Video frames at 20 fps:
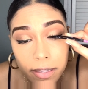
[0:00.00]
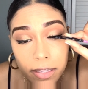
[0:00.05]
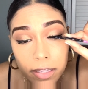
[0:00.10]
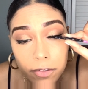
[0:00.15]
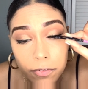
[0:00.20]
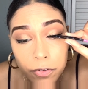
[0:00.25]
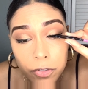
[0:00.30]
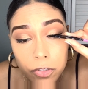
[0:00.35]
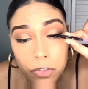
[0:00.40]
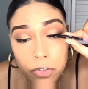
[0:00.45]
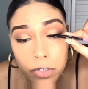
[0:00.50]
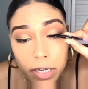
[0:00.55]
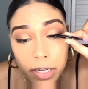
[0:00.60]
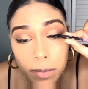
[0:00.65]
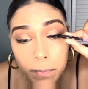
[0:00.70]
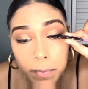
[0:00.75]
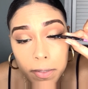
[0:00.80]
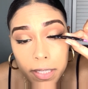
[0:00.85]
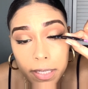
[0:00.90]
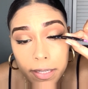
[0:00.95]
If you try
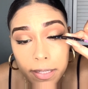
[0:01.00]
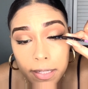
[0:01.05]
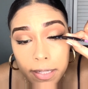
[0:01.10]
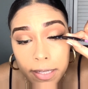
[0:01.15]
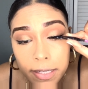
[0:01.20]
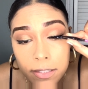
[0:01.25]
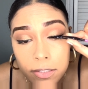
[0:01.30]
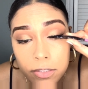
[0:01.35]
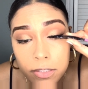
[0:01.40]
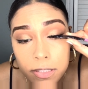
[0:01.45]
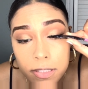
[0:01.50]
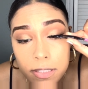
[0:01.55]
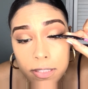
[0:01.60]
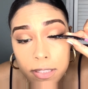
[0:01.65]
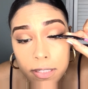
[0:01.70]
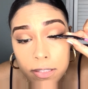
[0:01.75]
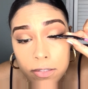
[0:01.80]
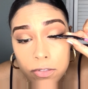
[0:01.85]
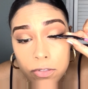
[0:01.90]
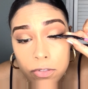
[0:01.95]
applying lashes
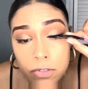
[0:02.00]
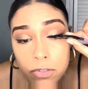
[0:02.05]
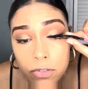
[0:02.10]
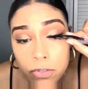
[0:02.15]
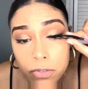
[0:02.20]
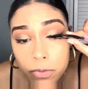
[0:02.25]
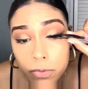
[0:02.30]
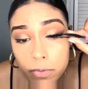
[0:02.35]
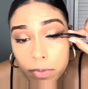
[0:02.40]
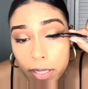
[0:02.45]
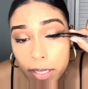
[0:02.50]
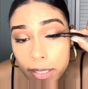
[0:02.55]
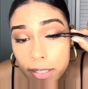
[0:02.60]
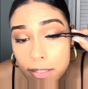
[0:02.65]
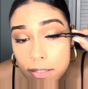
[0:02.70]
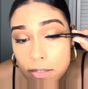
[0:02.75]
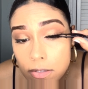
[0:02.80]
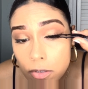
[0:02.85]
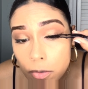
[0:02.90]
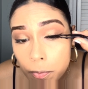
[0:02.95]
as soon
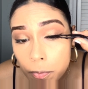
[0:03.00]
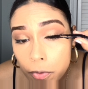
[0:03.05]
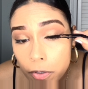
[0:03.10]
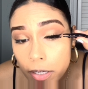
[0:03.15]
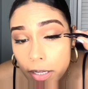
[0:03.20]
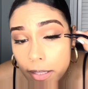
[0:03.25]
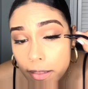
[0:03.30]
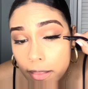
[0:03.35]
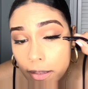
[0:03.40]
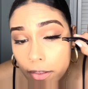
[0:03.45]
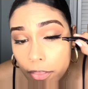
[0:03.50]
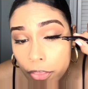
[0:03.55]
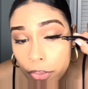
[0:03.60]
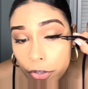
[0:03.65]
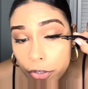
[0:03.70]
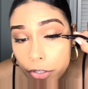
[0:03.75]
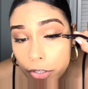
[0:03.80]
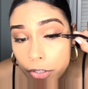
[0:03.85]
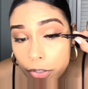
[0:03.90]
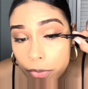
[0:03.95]
as you put on the
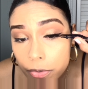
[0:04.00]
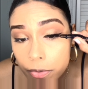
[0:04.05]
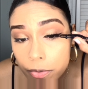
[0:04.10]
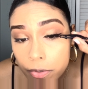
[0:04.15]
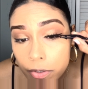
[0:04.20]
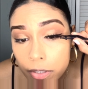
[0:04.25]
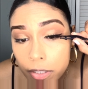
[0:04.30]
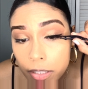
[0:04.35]
glue,